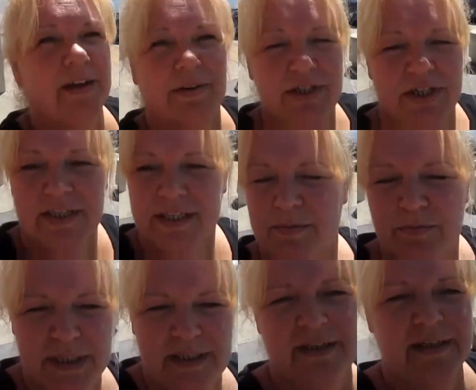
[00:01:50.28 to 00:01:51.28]
going to this
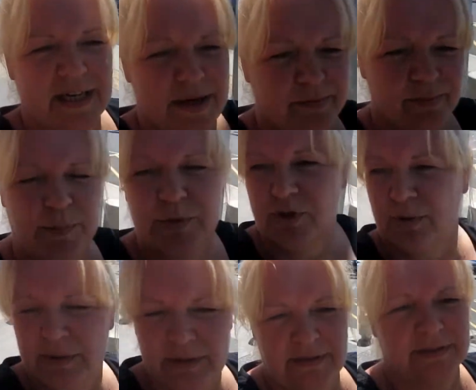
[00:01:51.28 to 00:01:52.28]
big, what would
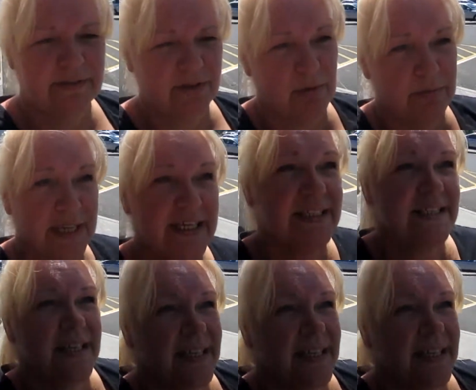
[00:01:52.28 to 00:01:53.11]
you call it, complex?